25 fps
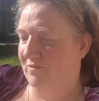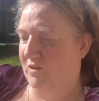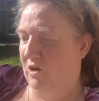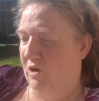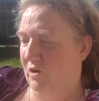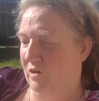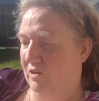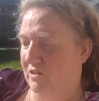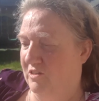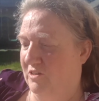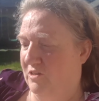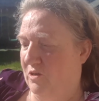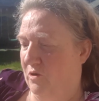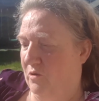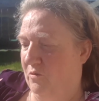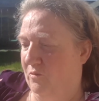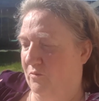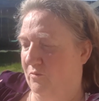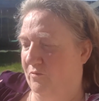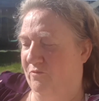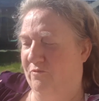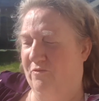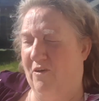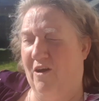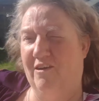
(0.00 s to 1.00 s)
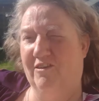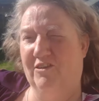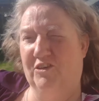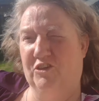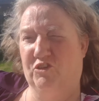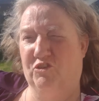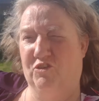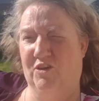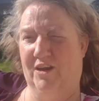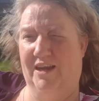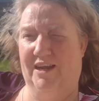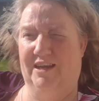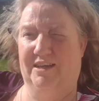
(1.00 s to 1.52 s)
Also, foreign
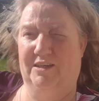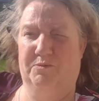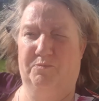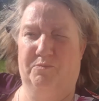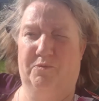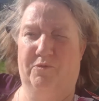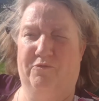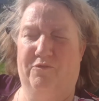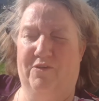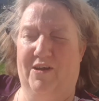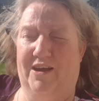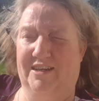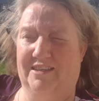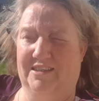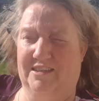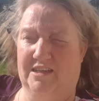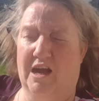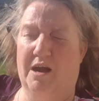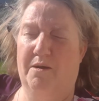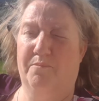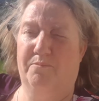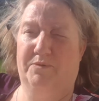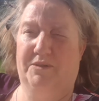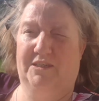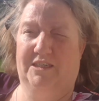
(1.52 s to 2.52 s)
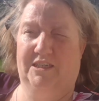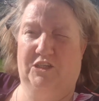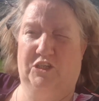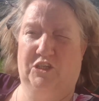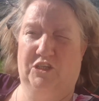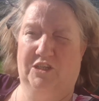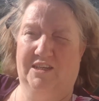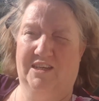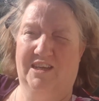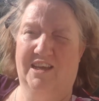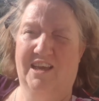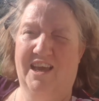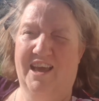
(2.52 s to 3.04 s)
trade provides
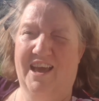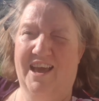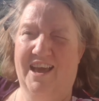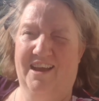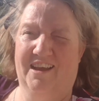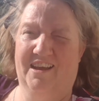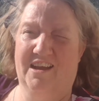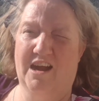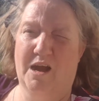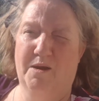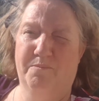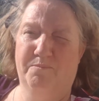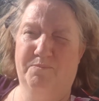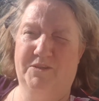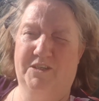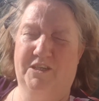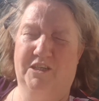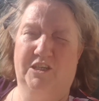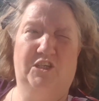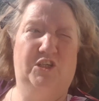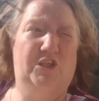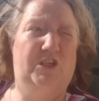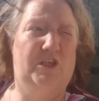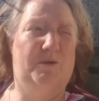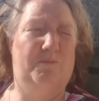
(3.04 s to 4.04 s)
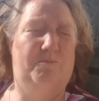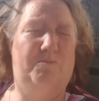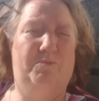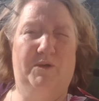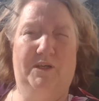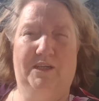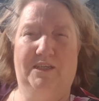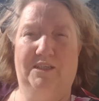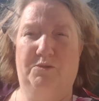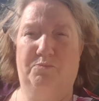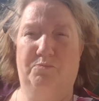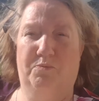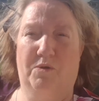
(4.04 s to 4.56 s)
competition, and competition
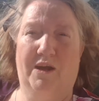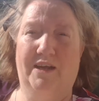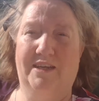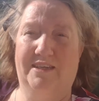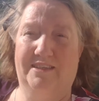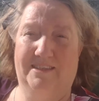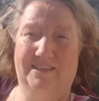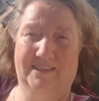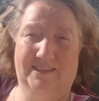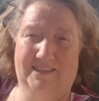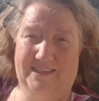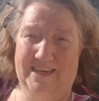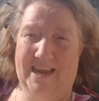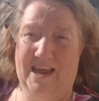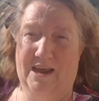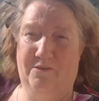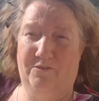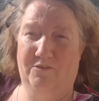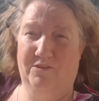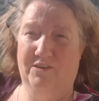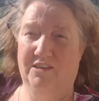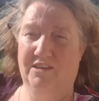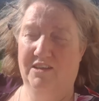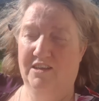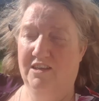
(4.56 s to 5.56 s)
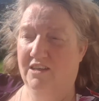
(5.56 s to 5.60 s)
brings prices down.